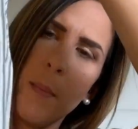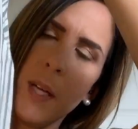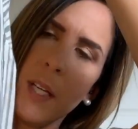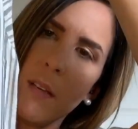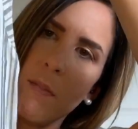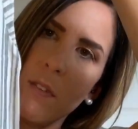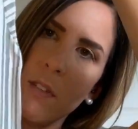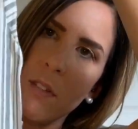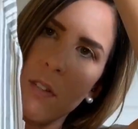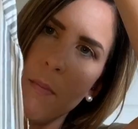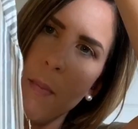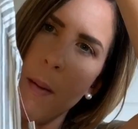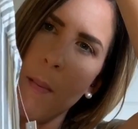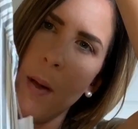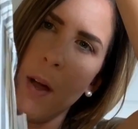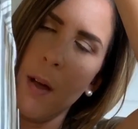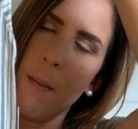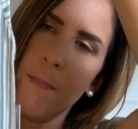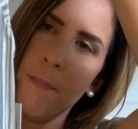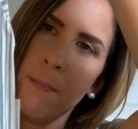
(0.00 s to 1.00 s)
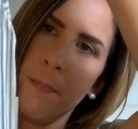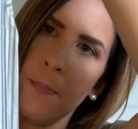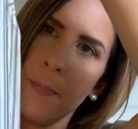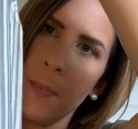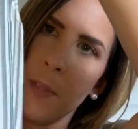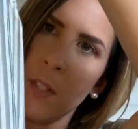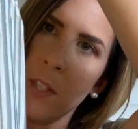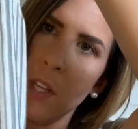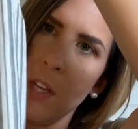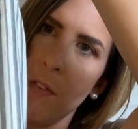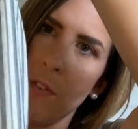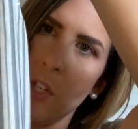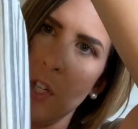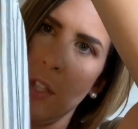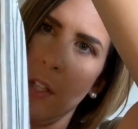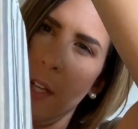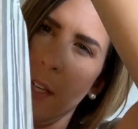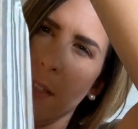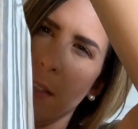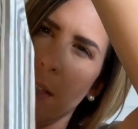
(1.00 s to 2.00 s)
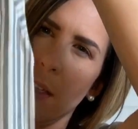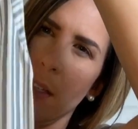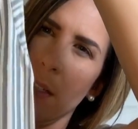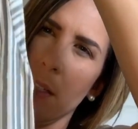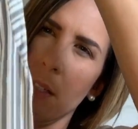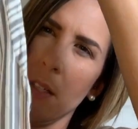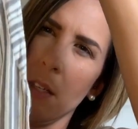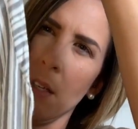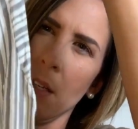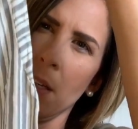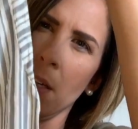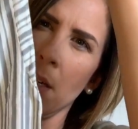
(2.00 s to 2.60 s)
might give this to my mom, see if she likes this.